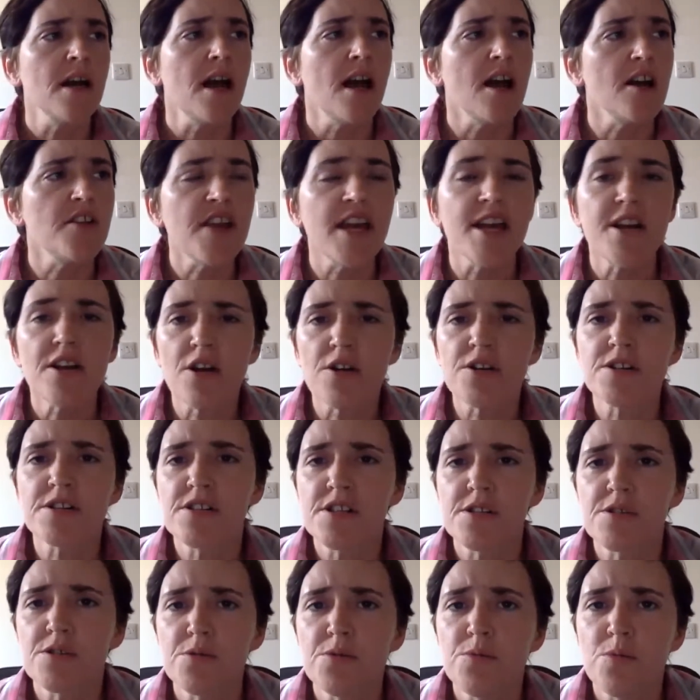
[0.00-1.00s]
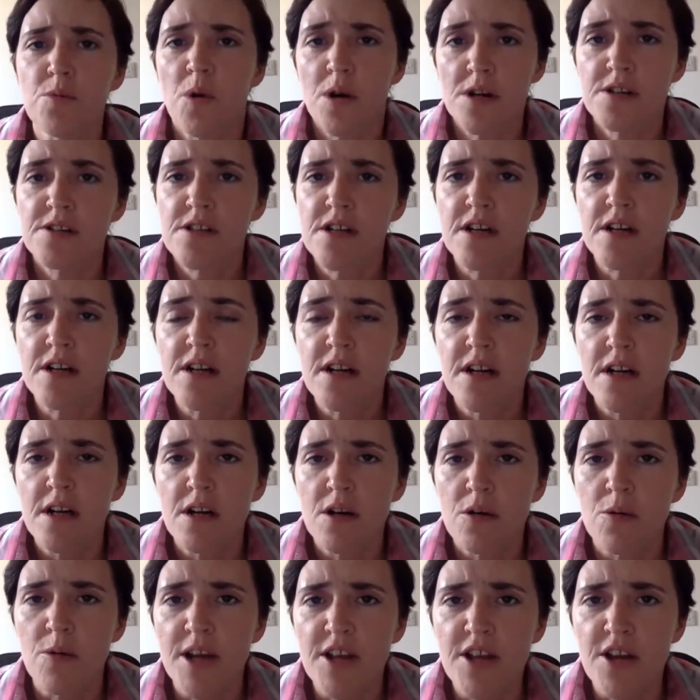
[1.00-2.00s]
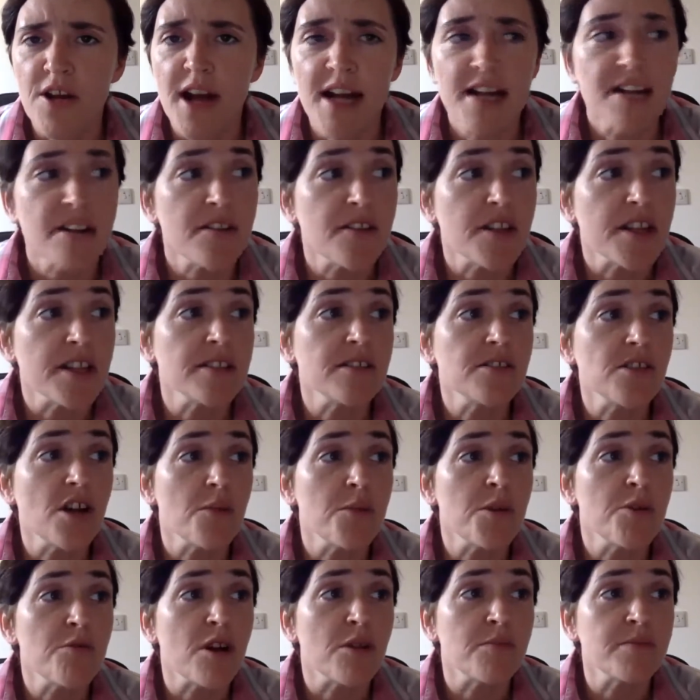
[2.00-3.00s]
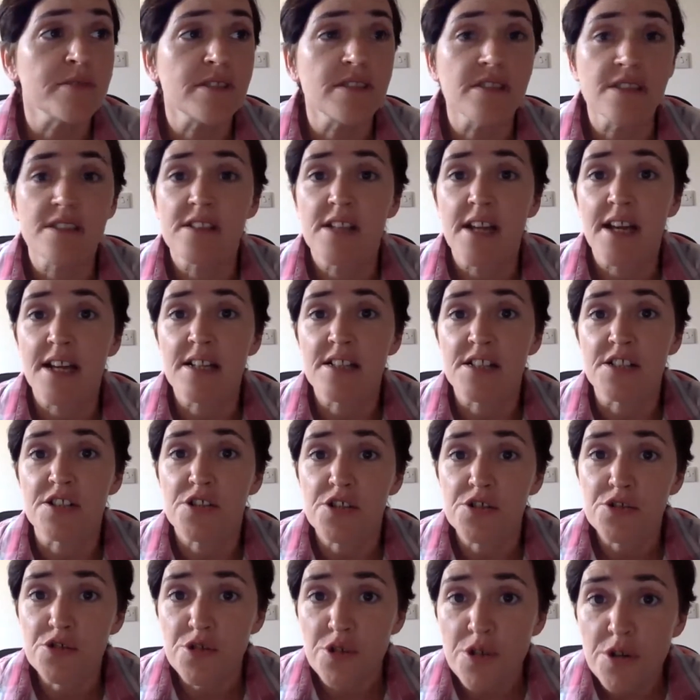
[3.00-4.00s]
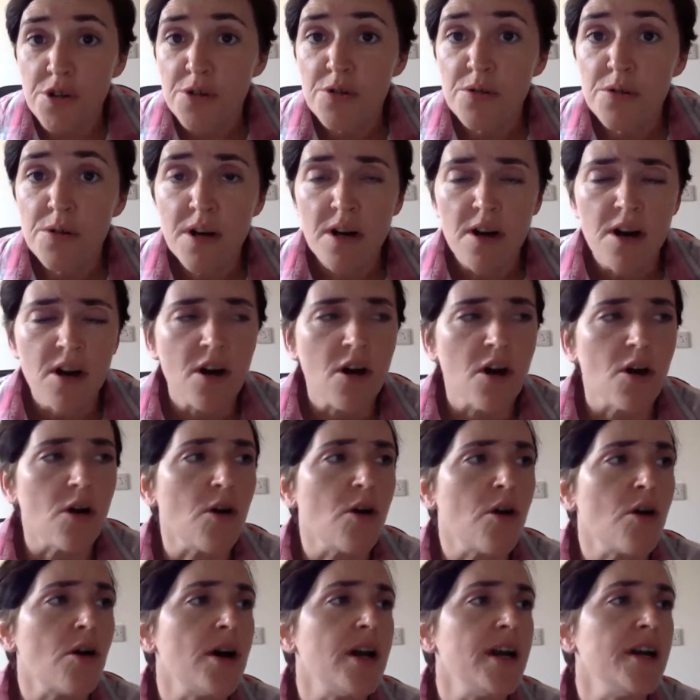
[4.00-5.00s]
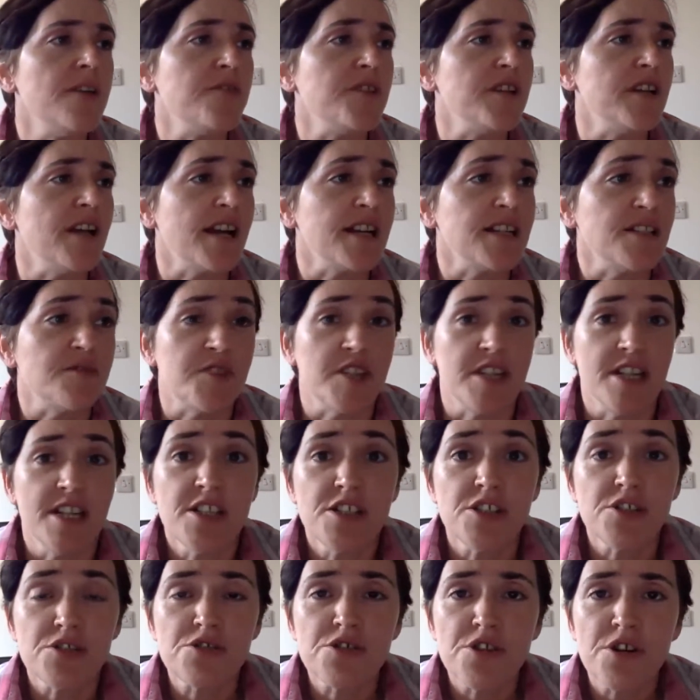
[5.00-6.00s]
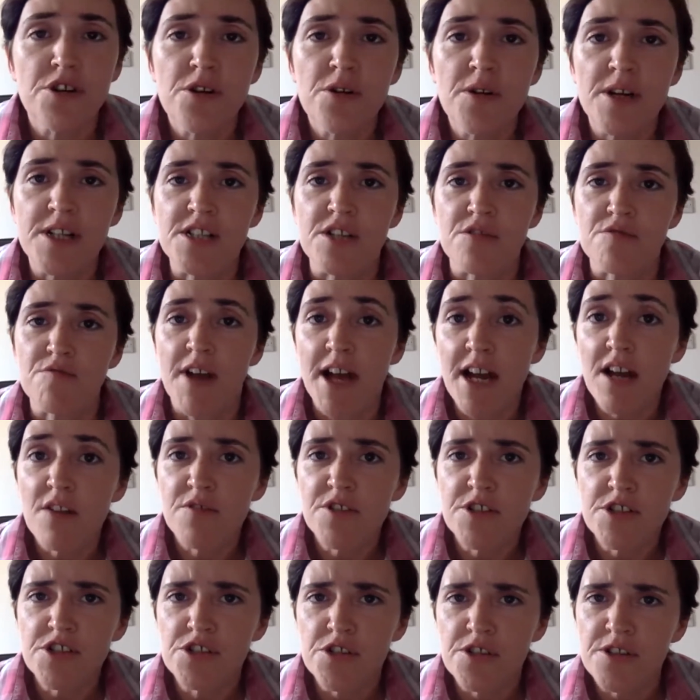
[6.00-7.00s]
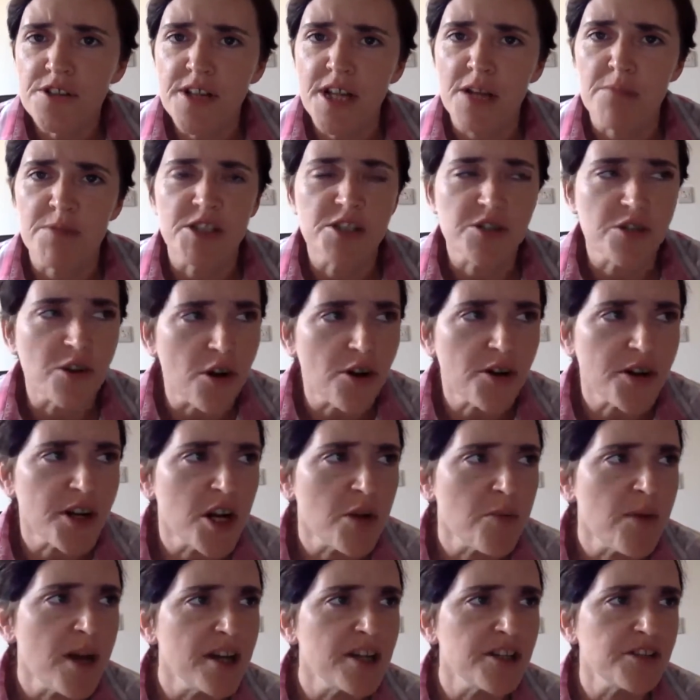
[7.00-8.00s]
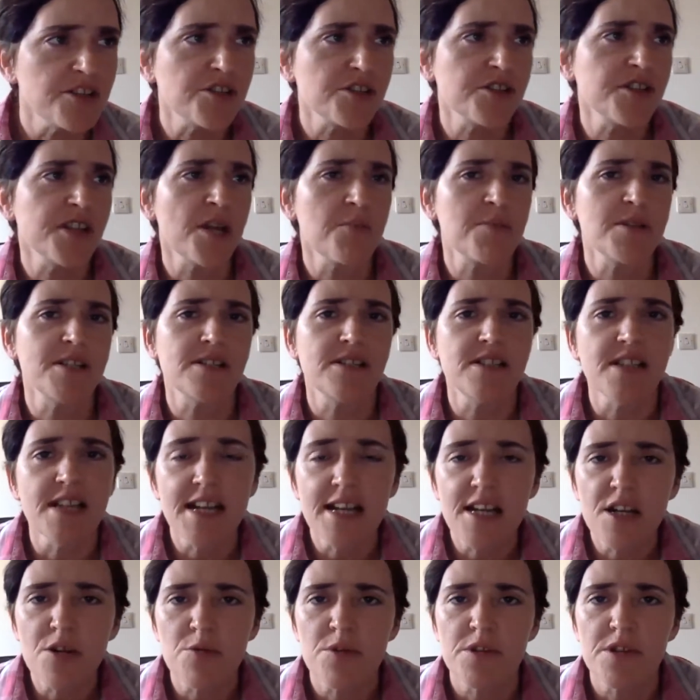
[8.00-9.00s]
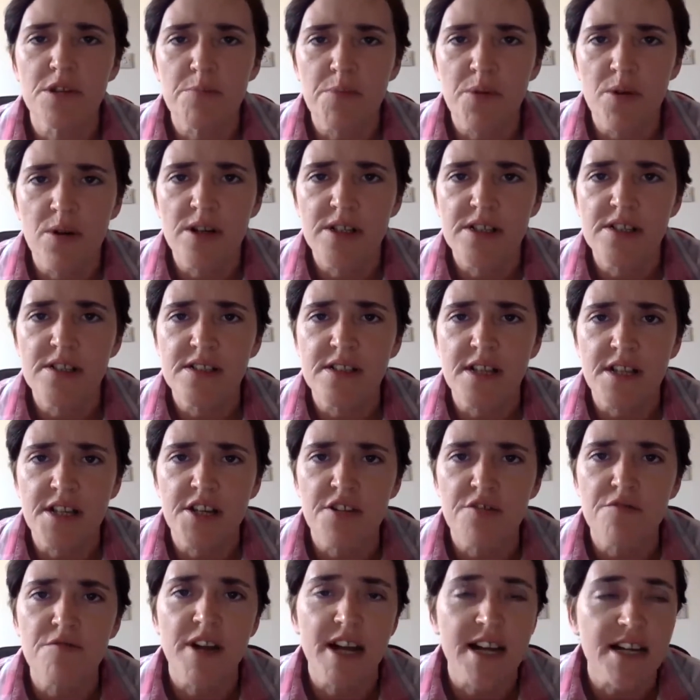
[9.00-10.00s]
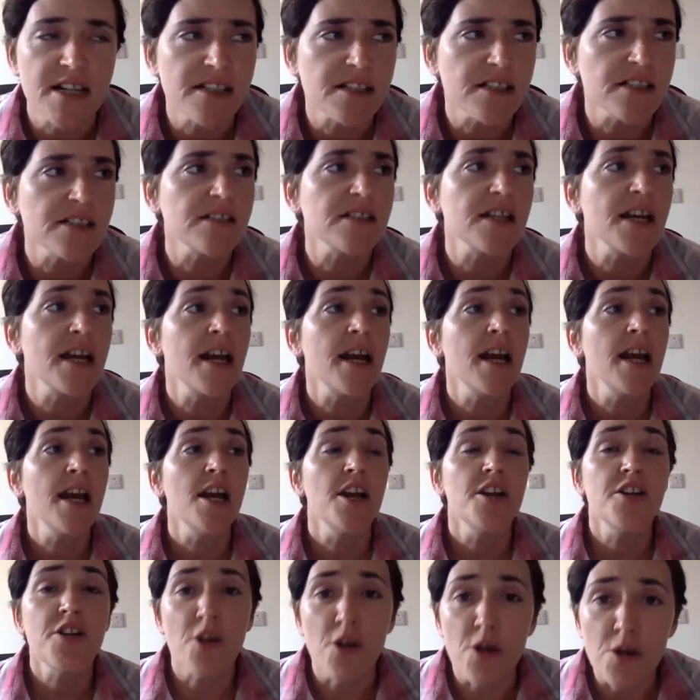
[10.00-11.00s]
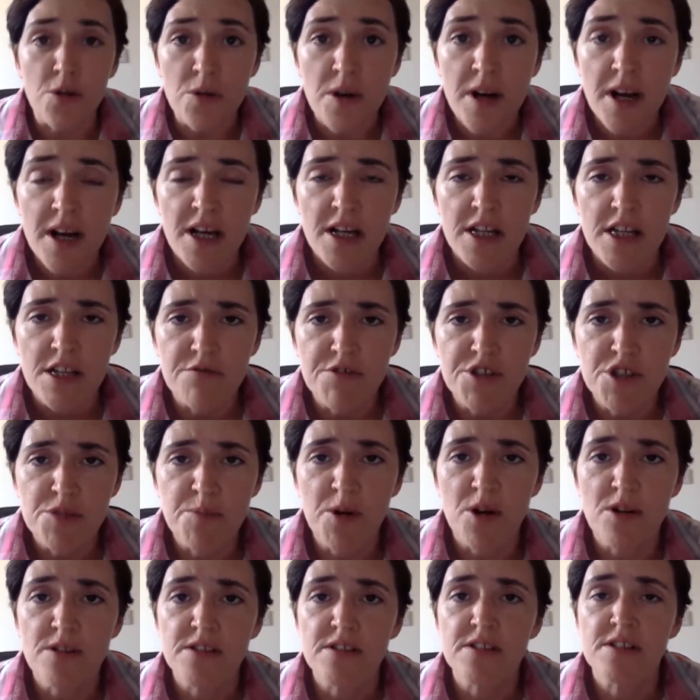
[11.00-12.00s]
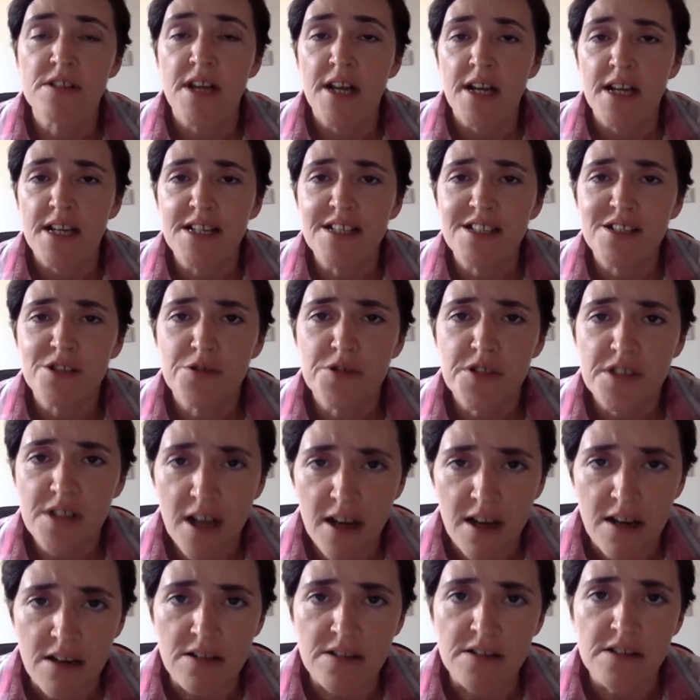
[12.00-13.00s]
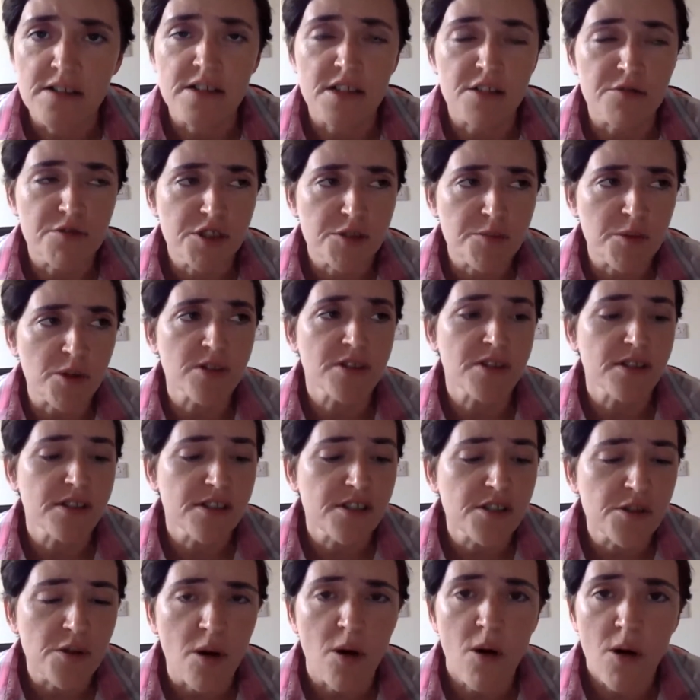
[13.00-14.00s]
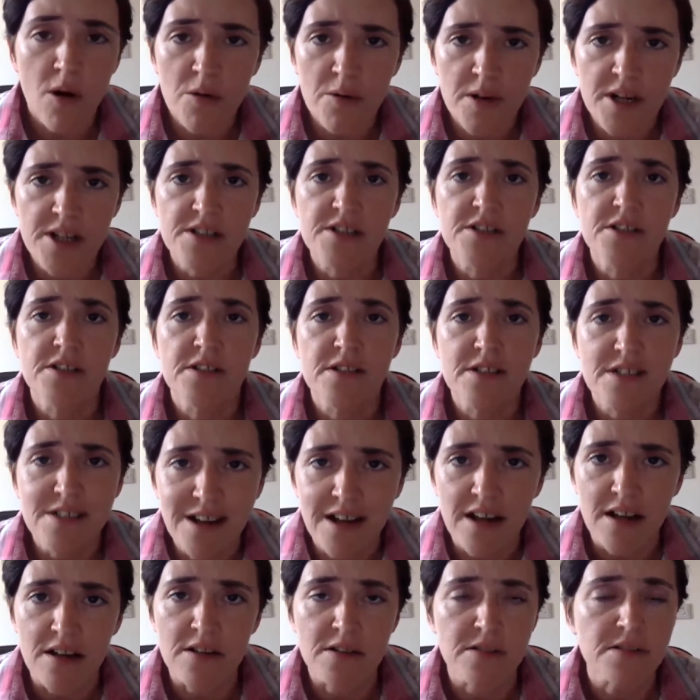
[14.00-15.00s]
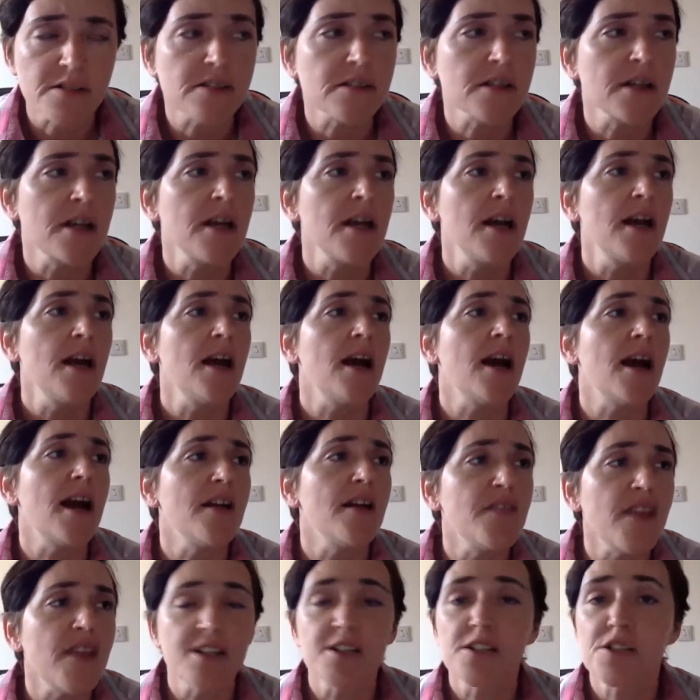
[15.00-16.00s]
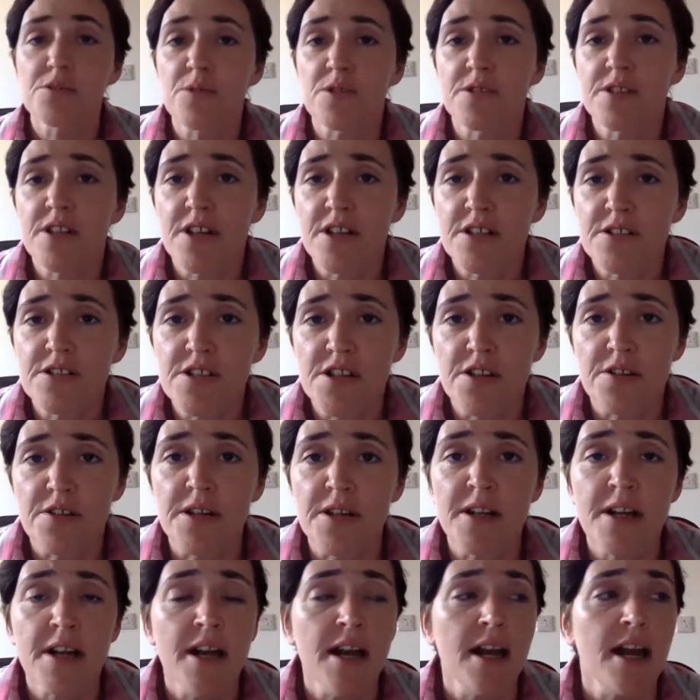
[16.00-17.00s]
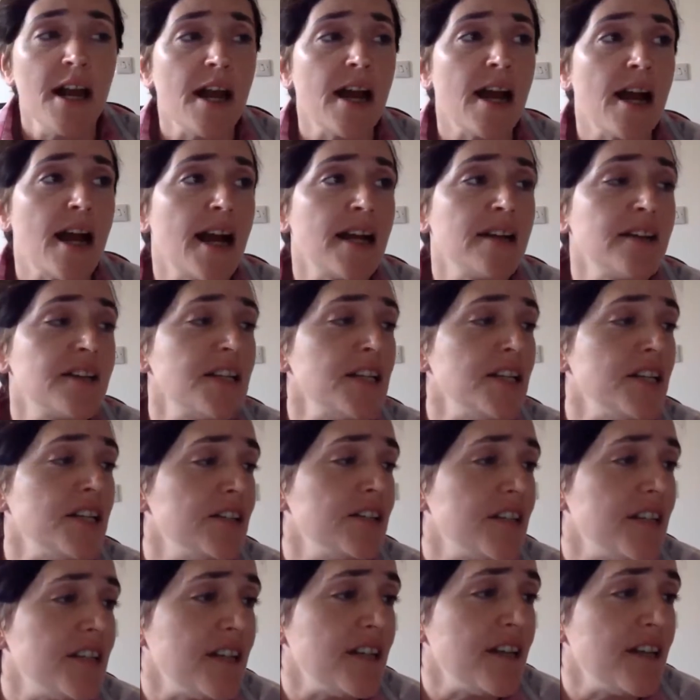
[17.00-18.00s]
are they going to wonder whether anything Tommy Robinson says is true, or if it is true, is it relevant? Shouldn't they be talking about it? Shouldn't they be dealing with the points that he raises? No, the response is to silence. The response is to always to silence, and that is what they're doing. And the